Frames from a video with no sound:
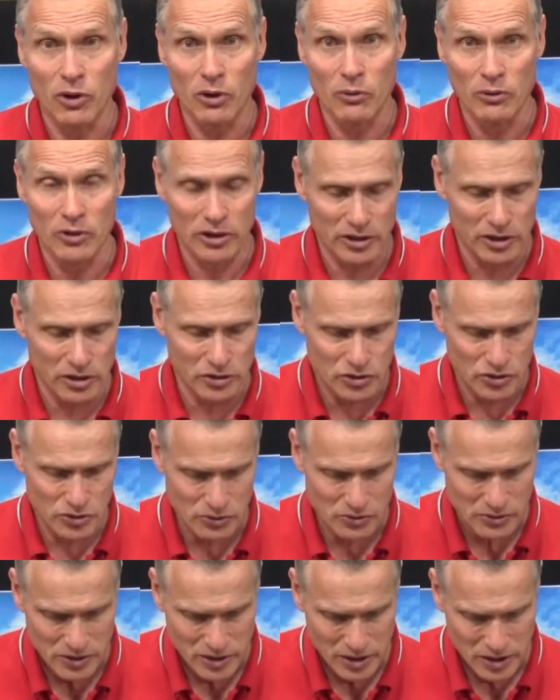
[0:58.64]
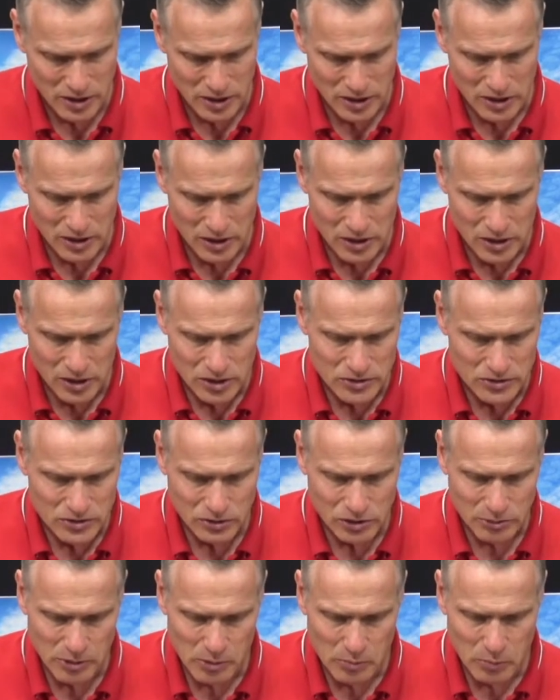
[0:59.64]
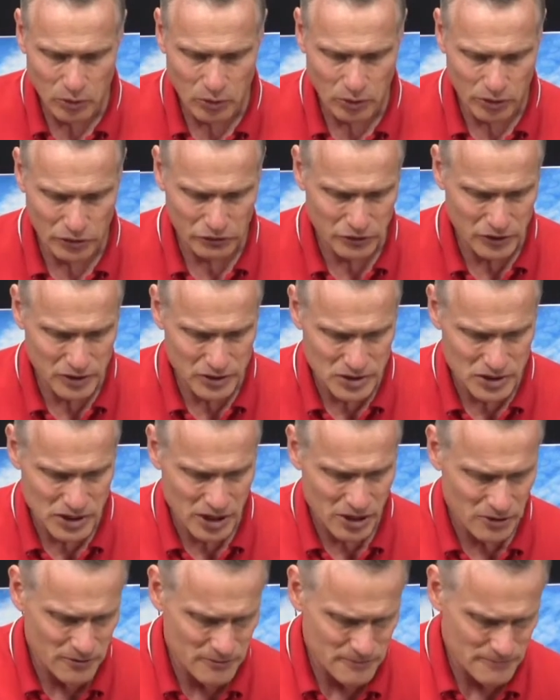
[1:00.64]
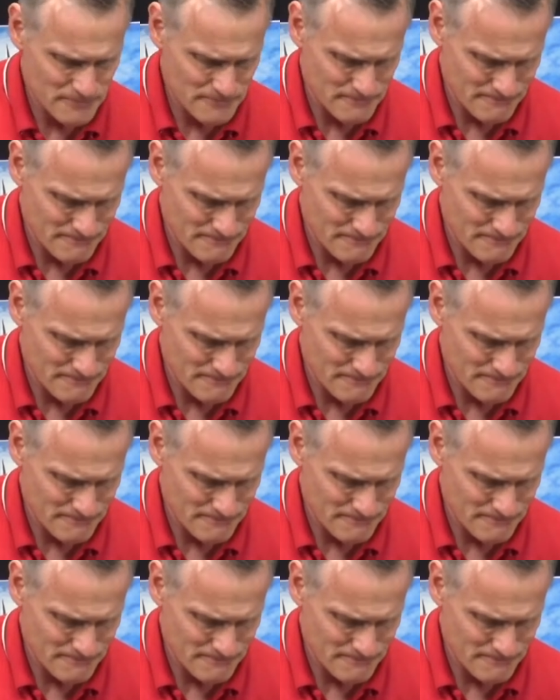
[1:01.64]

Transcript: what we're going to do. So let me pull the fins out.